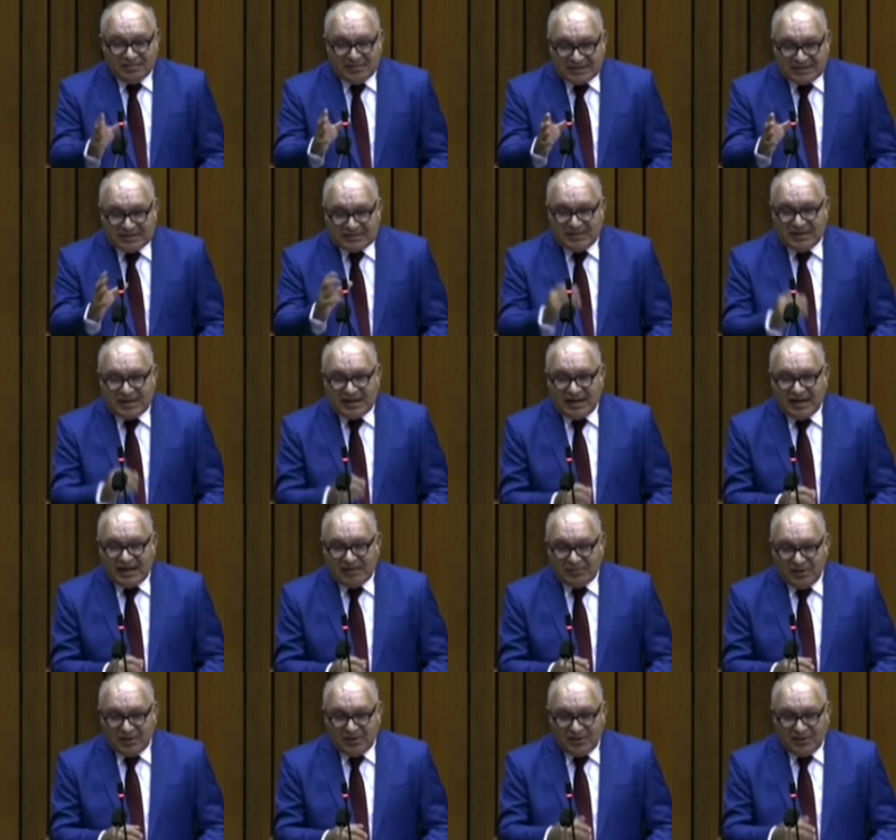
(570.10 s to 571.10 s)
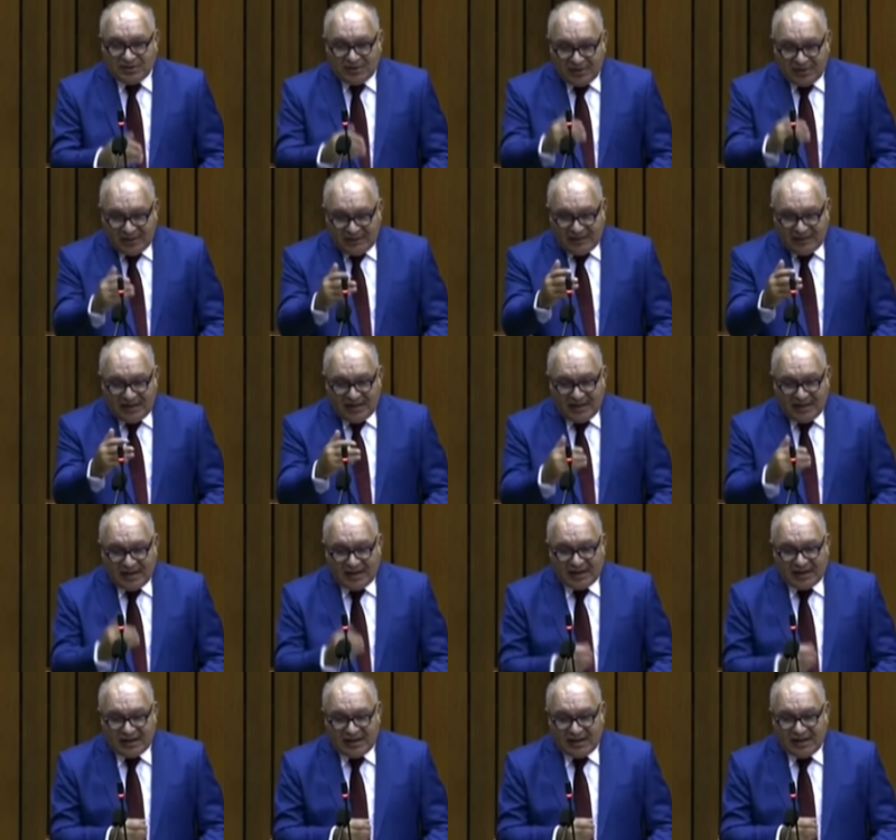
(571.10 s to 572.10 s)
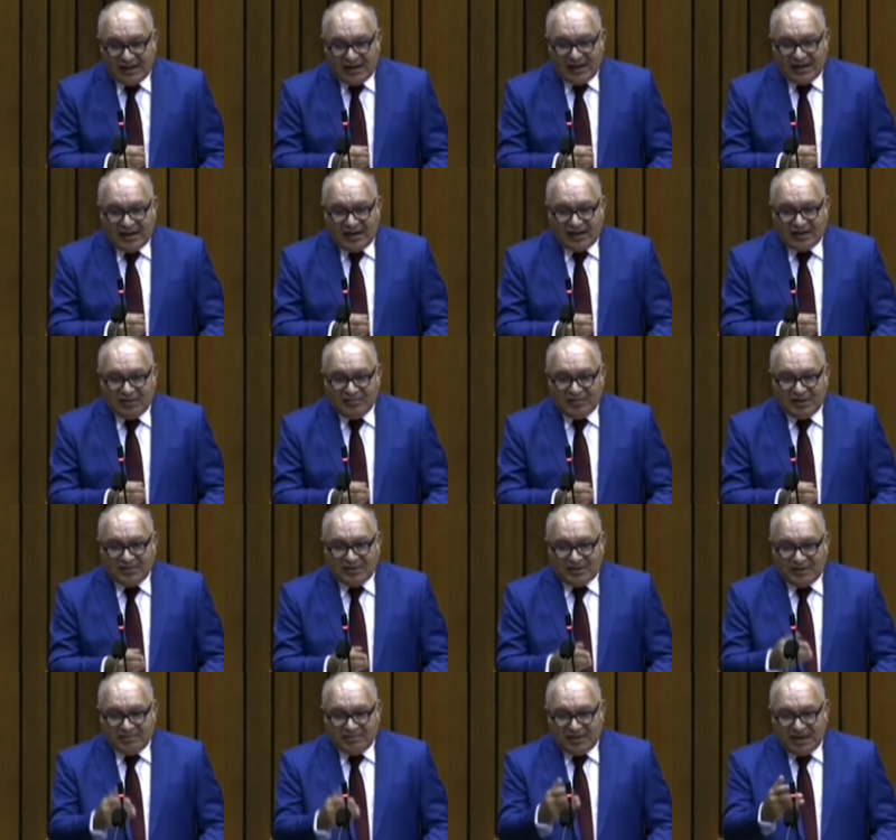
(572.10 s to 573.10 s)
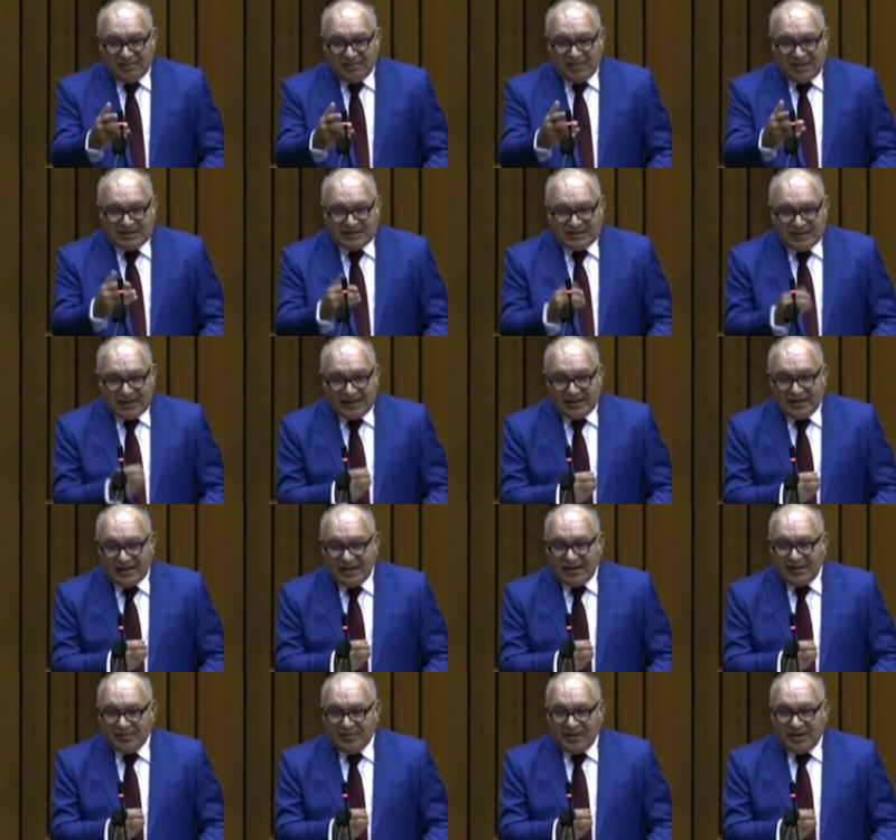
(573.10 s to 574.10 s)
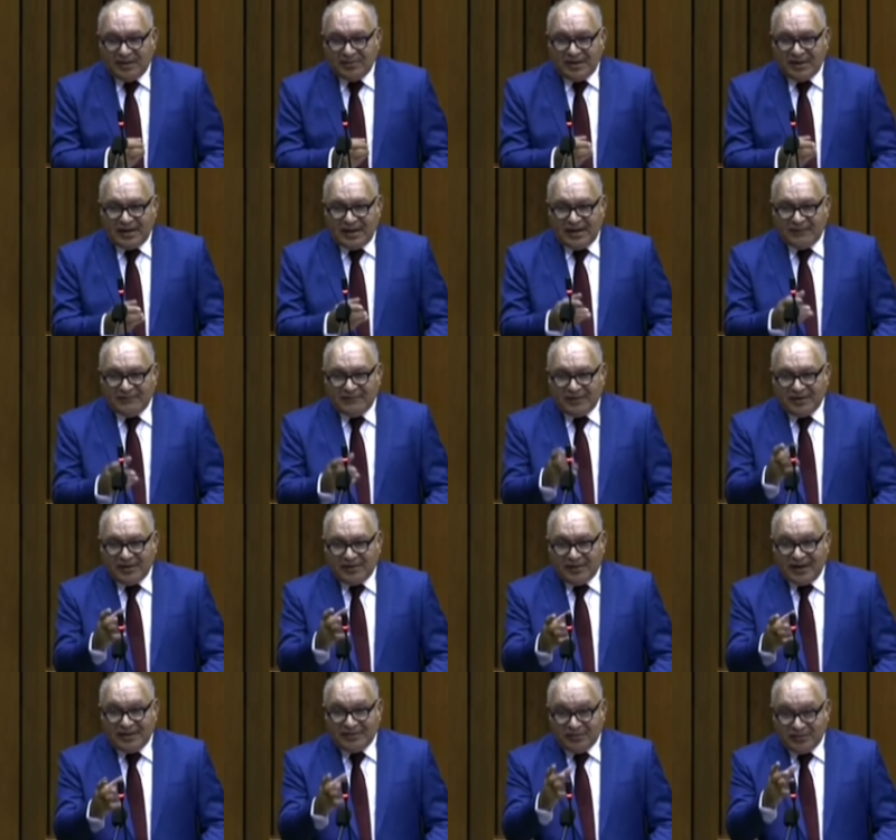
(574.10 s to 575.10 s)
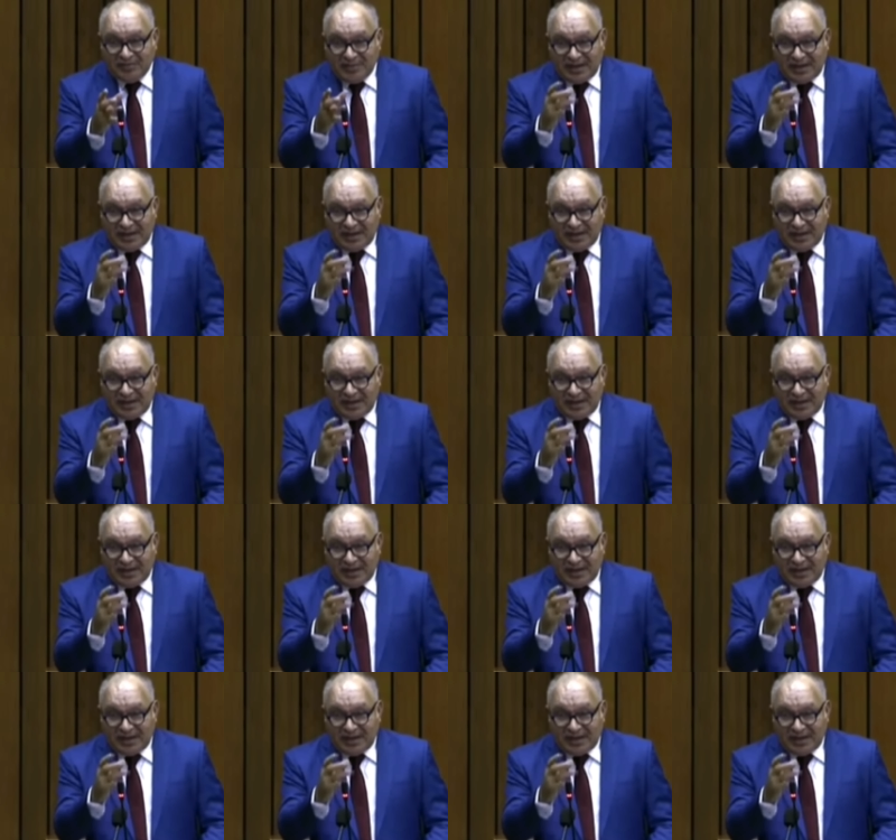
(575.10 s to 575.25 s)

Mr. Speaker, I'm not going to have a argument with the Prime Minister when I've got a right to